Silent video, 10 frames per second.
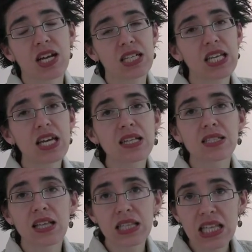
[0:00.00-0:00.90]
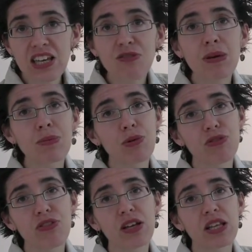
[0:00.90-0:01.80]
techniques that leave people
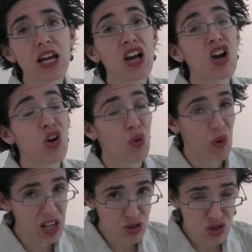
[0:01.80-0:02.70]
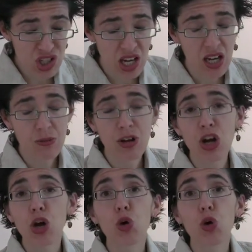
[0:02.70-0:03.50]
feeling greater shame,